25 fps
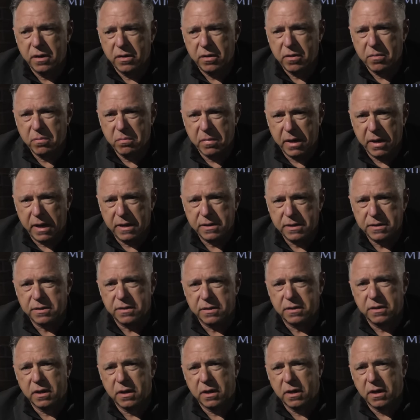the
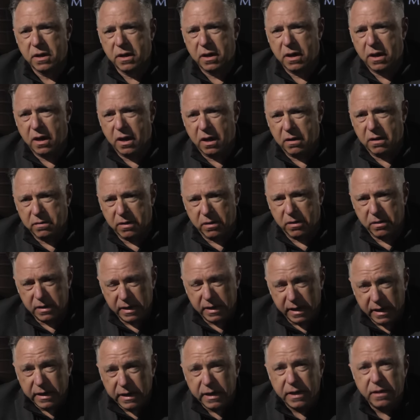mantle of Our
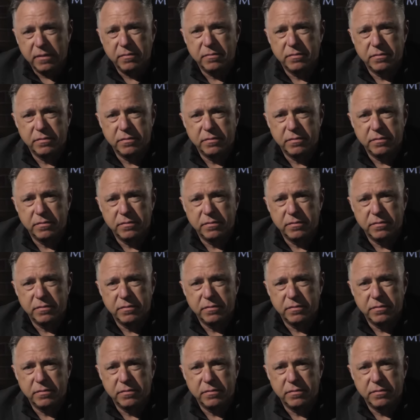Lady.